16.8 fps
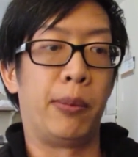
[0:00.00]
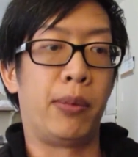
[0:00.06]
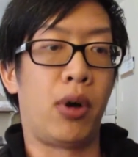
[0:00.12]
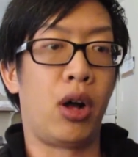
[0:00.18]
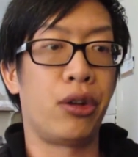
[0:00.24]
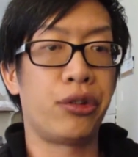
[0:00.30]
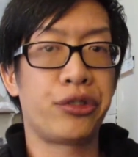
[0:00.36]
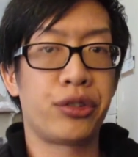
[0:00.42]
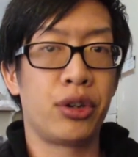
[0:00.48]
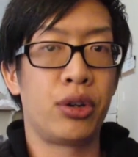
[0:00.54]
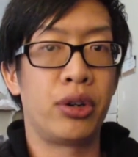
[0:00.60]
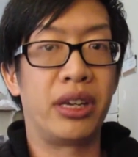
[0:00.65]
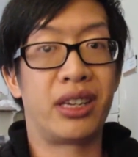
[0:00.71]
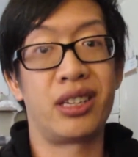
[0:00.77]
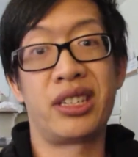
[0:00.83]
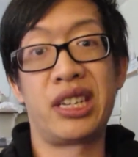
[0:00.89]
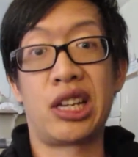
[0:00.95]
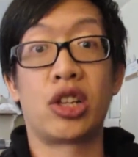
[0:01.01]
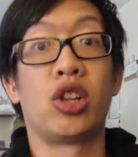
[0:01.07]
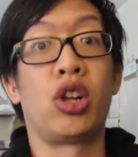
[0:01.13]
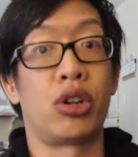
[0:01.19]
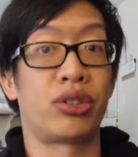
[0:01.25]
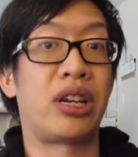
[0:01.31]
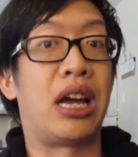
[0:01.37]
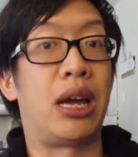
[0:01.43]
Also, it can take a
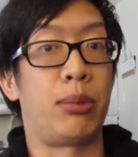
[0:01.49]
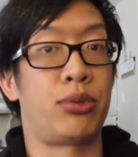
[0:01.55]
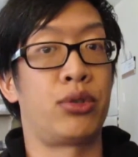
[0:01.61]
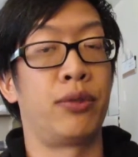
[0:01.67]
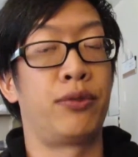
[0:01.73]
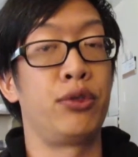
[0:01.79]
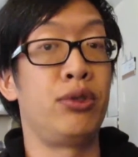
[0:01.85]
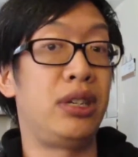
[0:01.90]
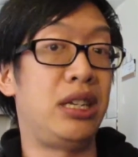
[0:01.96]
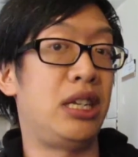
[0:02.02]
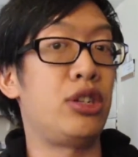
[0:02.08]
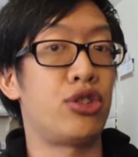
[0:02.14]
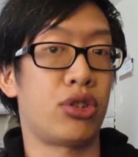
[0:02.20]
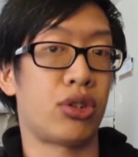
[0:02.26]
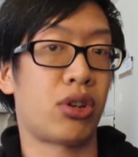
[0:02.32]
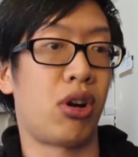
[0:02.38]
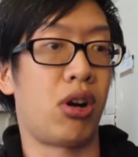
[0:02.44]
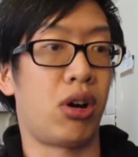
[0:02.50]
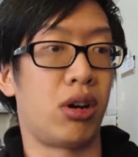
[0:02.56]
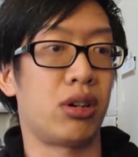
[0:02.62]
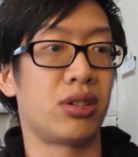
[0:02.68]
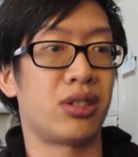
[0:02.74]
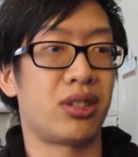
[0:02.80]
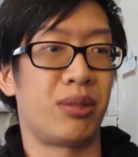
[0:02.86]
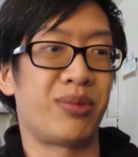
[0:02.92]
long time. So if you need your
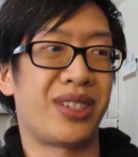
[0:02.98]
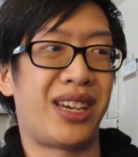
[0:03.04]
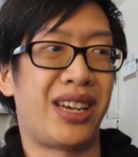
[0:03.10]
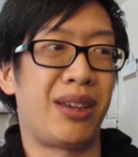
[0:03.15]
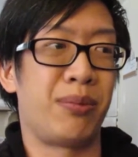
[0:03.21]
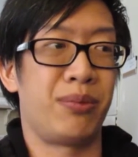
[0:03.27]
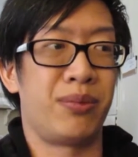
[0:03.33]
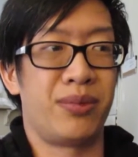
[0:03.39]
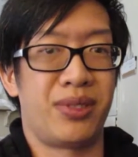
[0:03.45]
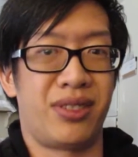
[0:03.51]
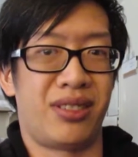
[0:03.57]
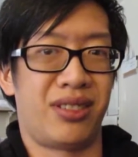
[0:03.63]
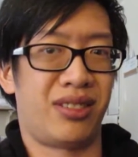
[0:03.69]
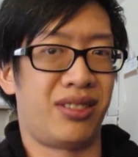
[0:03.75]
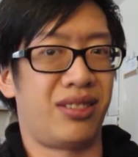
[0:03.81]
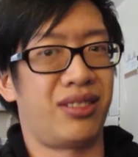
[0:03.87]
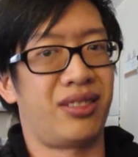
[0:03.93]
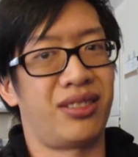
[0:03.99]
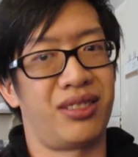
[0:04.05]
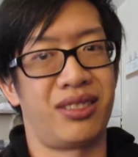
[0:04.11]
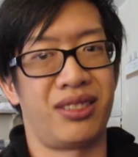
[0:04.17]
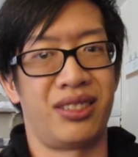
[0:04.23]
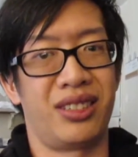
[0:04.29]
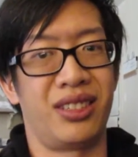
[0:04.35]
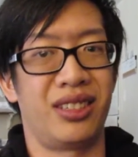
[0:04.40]
car, sometimes,
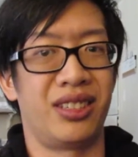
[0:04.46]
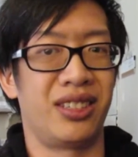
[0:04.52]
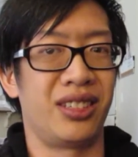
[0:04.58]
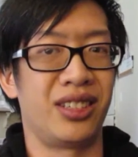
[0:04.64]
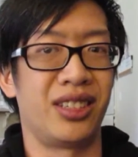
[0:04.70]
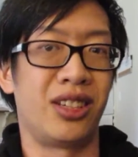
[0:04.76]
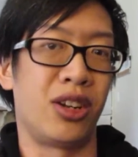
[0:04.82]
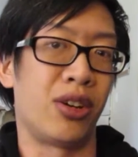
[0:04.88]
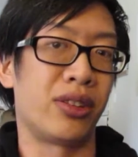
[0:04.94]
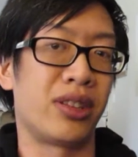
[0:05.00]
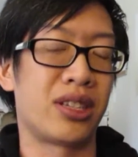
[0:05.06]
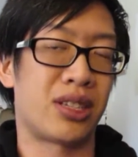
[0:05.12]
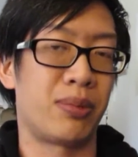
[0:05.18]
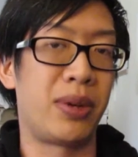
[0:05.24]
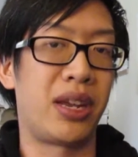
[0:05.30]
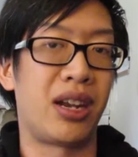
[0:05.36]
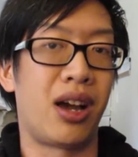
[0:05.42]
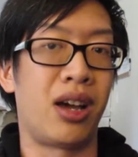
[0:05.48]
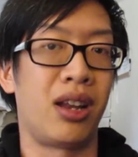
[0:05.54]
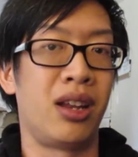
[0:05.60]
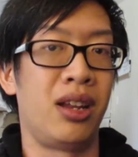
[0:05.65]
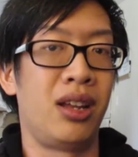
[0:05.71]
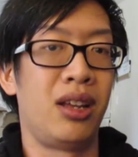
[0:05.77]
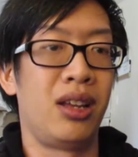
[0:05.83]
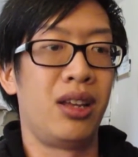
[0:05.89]
this may not
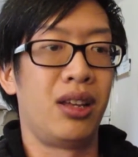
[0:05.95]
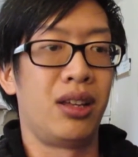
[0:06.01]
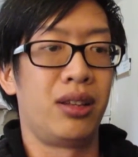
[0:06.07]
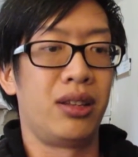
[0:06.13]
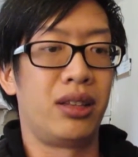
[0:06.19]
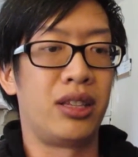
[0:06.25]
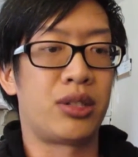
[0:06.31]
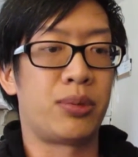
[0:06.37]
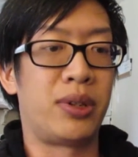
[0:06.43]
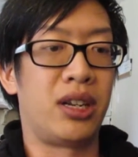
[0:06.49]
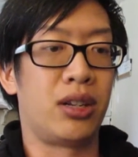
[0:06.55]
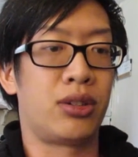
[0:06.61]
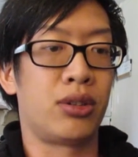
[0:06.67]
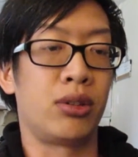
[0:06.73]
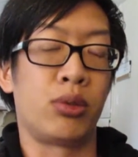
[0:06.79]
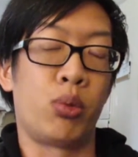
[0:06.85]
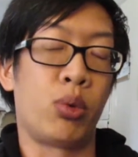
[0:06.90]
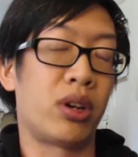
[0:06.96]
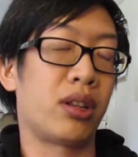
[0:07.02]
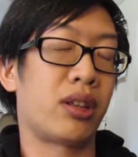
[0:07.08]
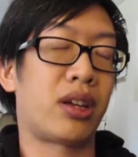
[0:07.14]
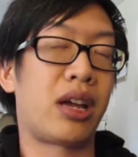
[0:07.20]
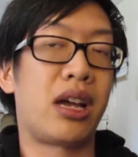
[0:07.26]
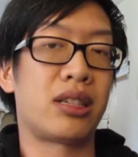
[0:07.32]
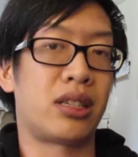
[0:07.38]
this may not do it. One of
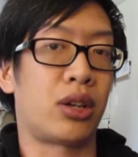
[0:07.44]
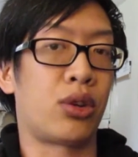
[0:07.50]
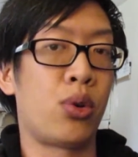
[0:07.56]
the guys that